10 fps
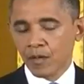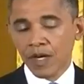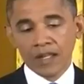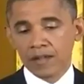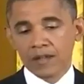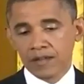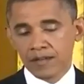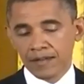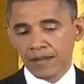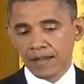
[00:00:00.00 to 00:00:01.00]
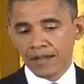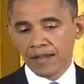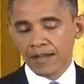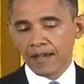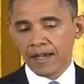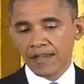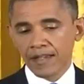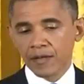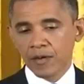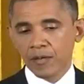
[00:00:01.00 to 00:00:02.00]
Well, I
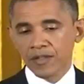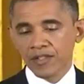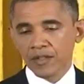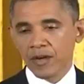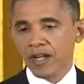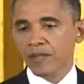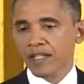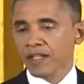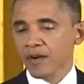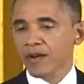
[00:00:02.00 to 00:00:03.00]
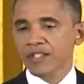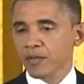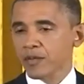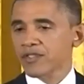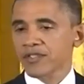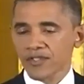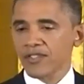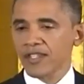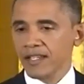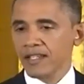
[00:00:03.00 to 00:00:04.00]
think what was incredibly encouraging was to
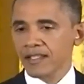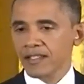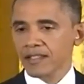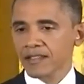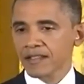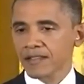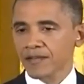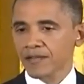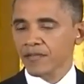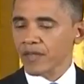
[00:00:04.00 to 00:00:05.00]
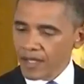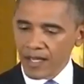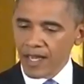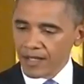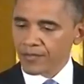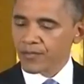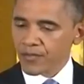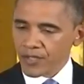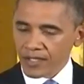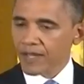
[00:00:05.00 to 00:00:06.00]
see a
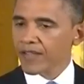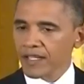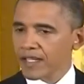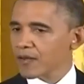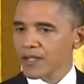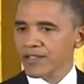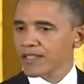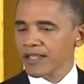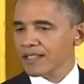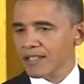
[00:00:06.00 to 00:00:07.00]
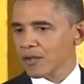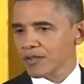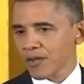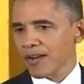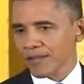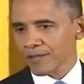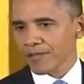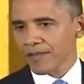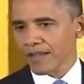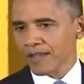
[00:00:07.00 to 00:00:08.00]
significant increase in Latino turnout.
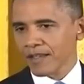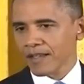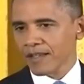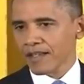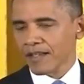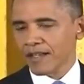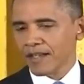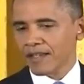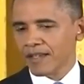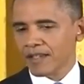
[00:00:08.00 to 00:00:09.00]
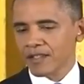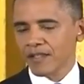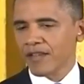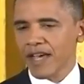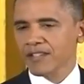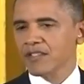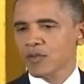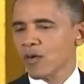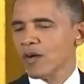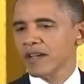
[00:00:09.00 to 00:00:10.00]
This is the
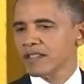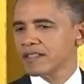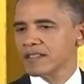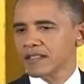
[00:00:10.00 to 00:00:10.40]
fastest growing